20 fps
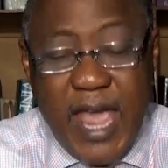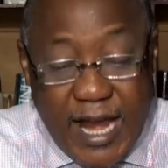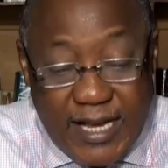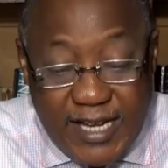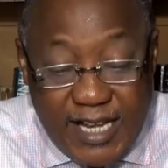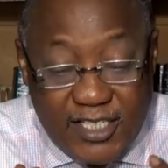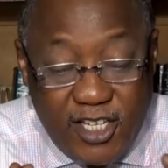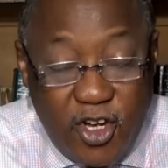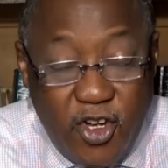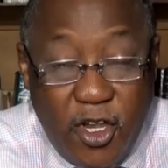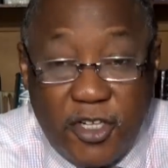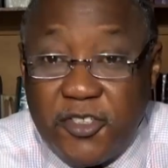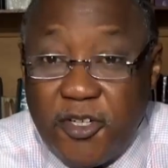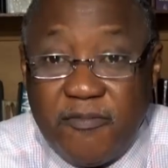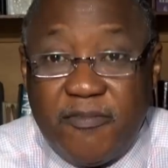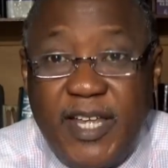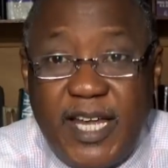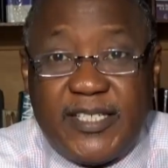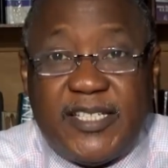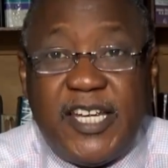And there's a lot
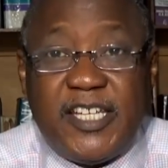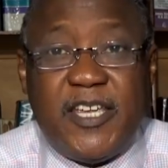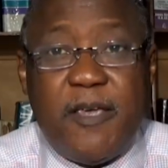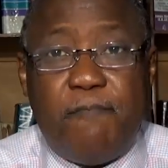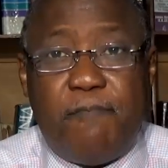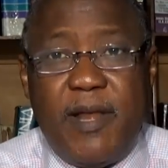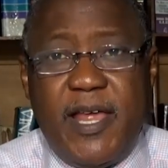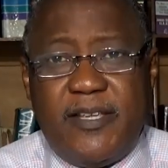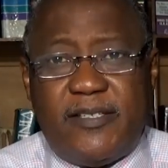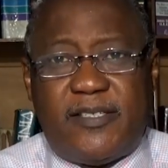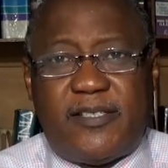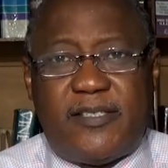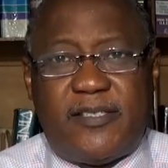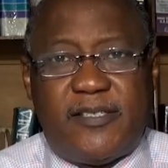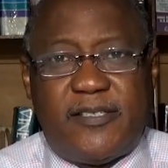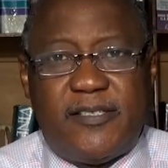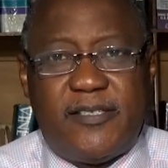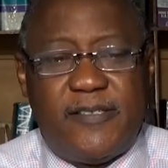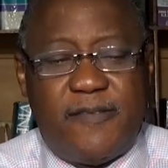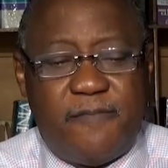of that taking
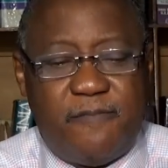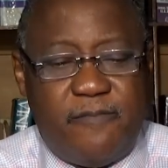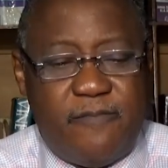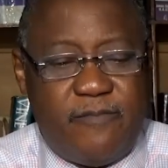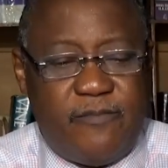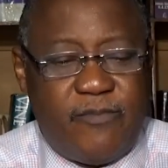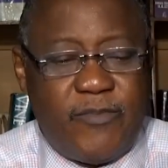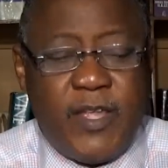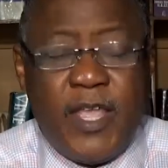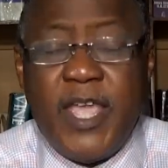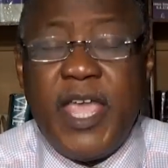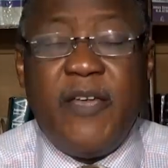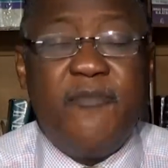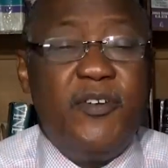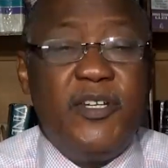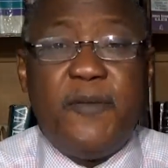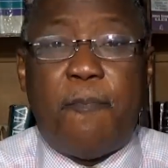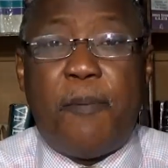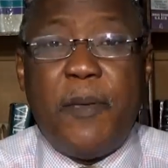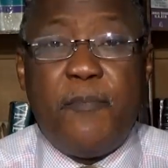place.
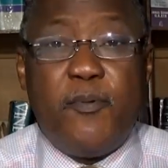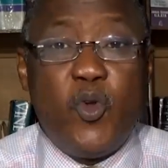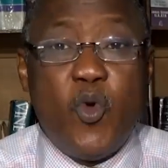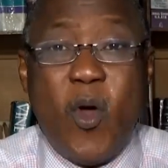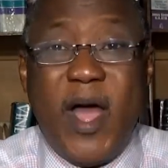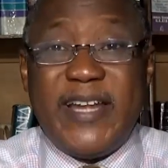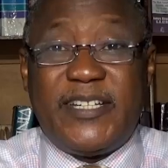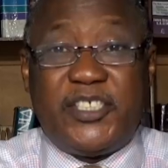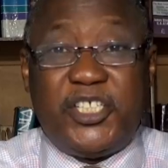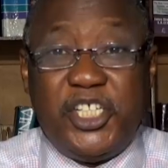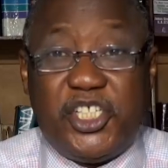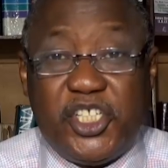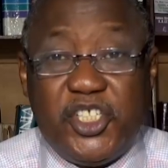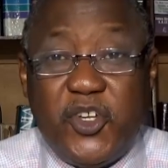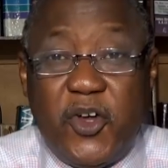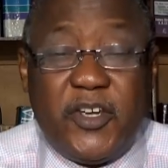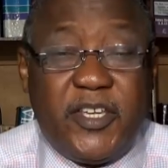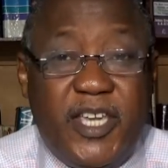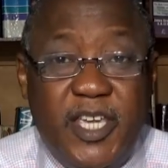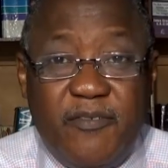Even the people who are
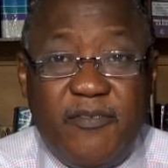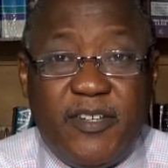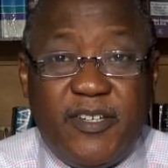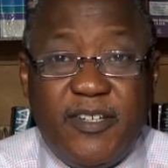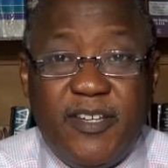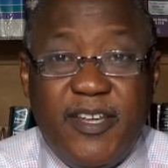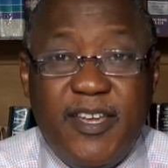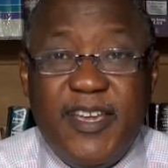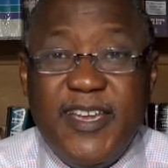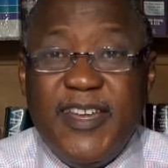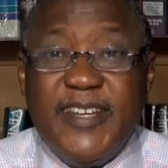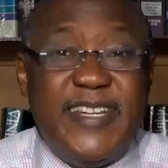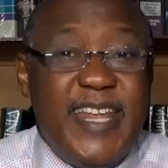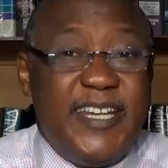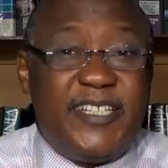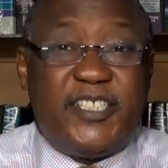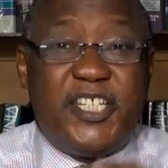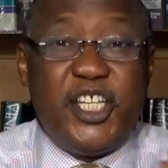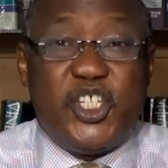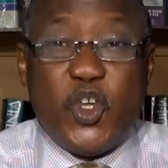teaching on giving,
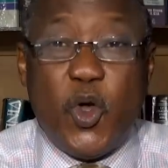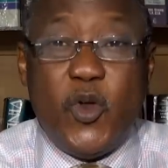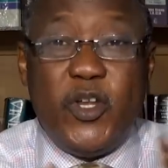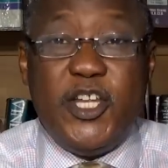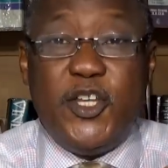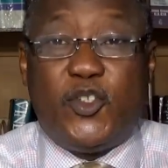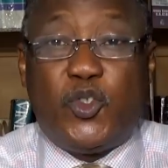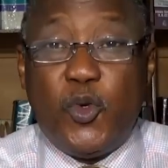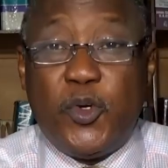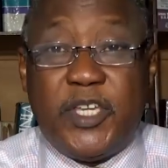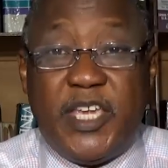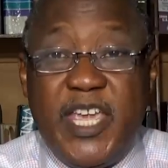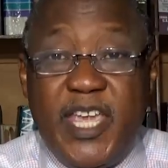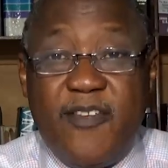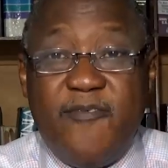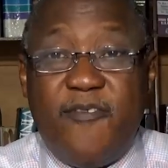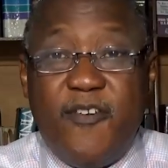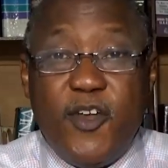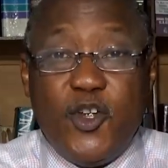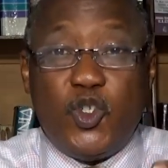they teach only to
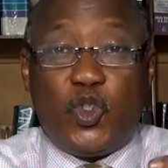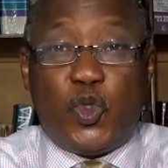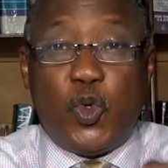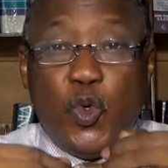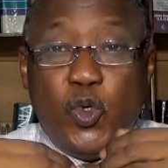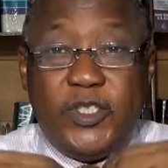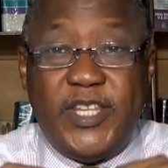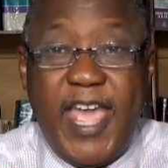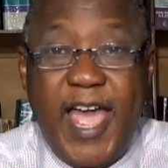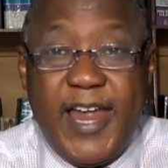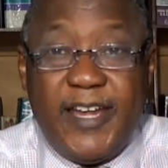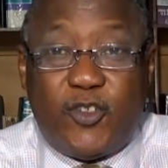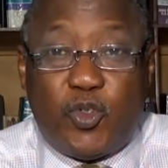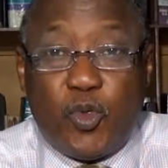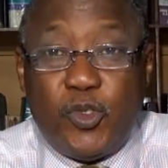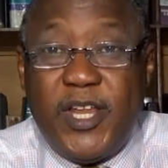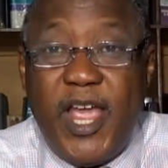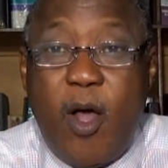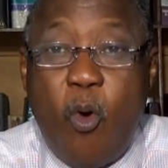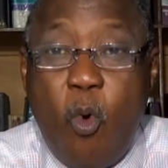give to their,
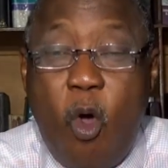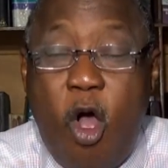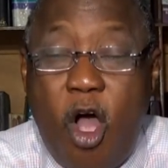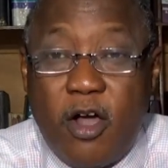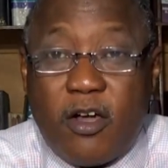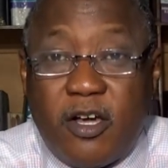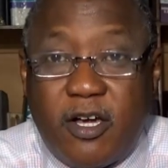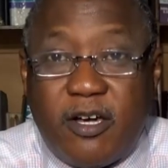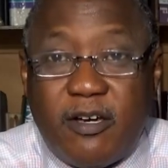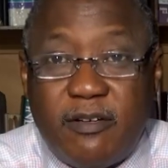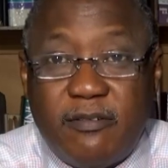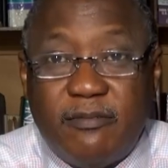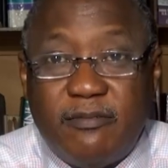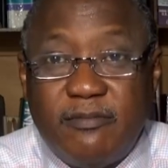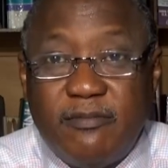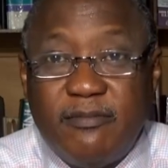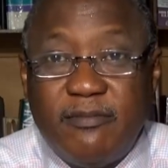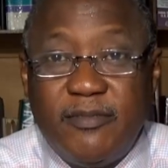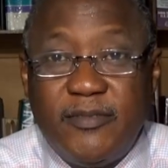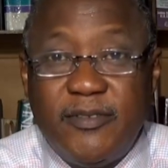to their work,
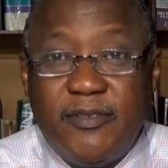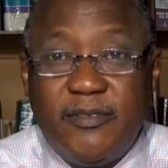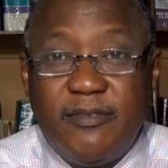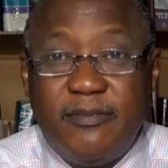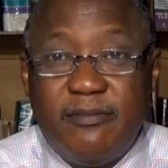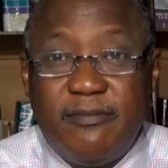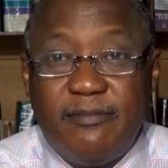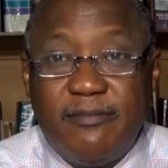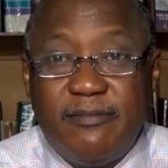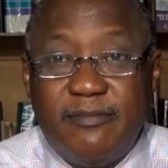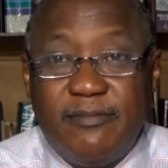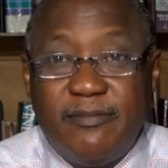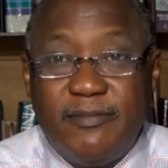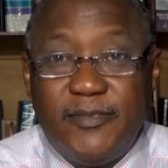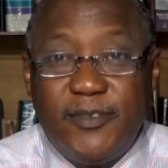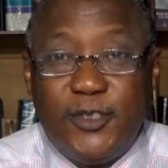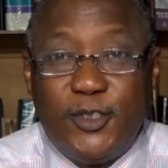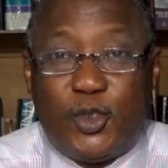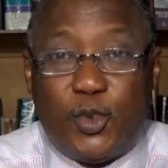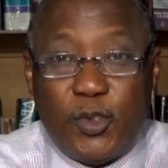
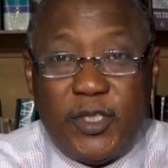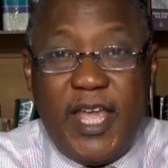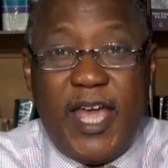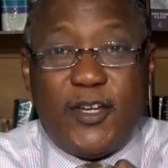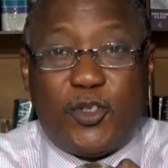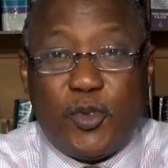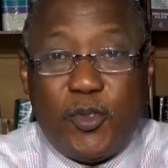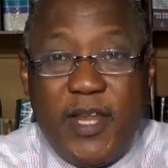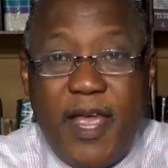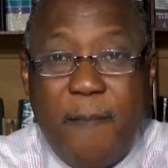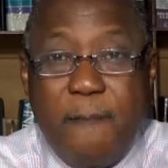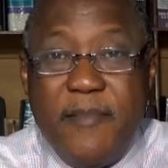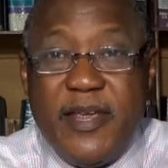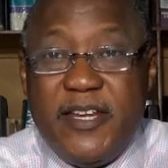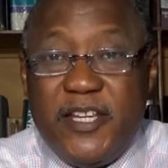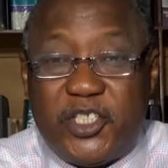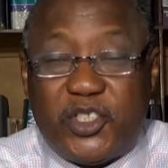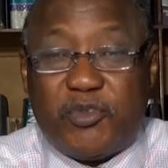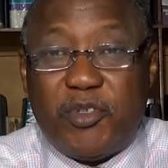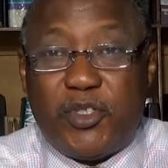to their, to their
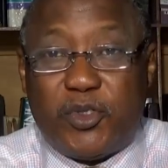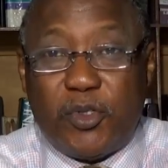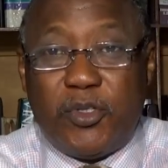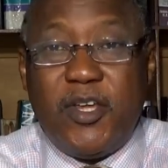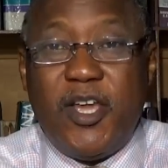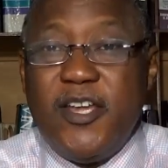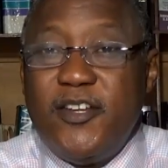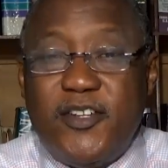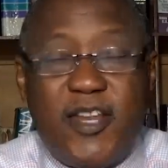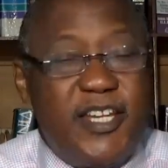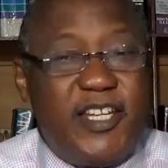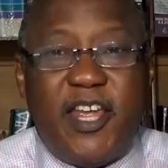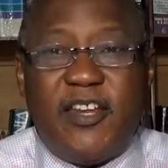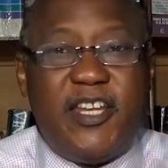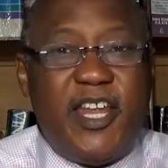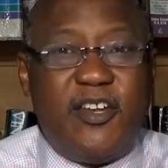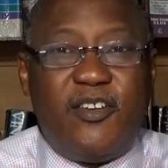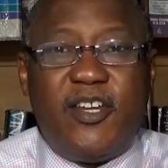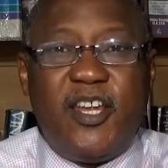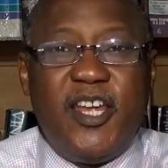ministry. To, they,
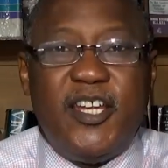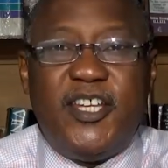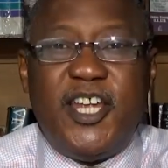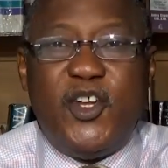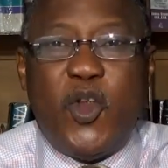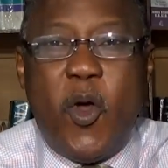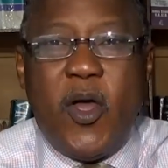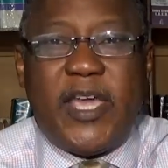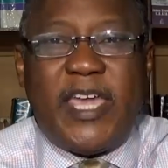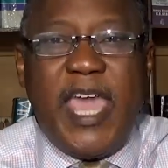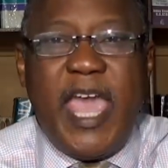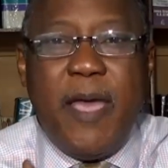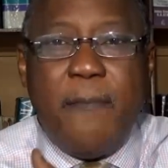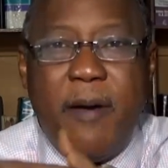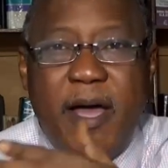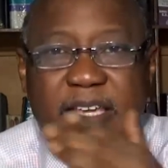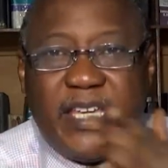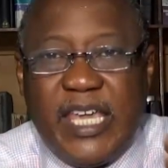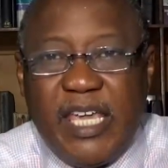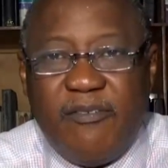they, they don't care
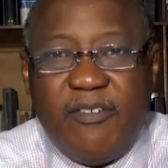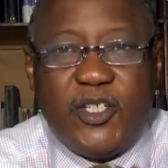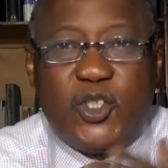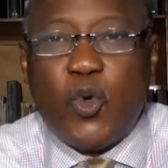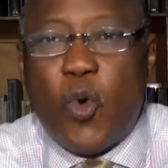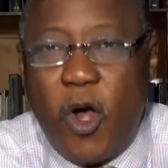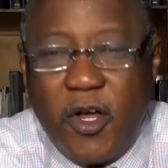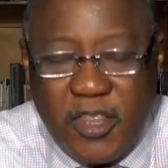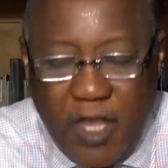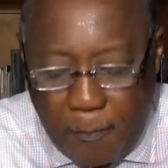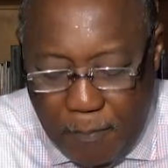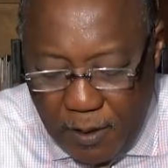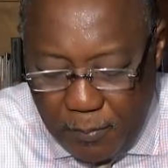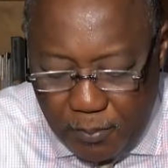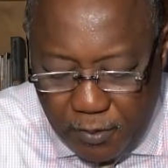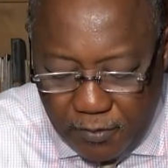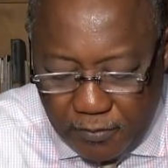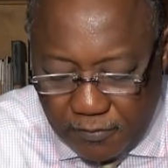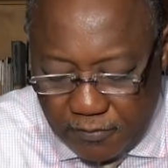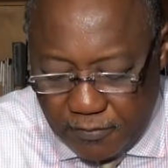about giving to other
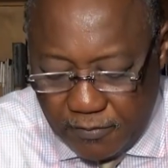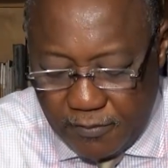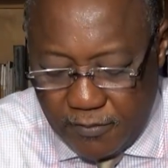people.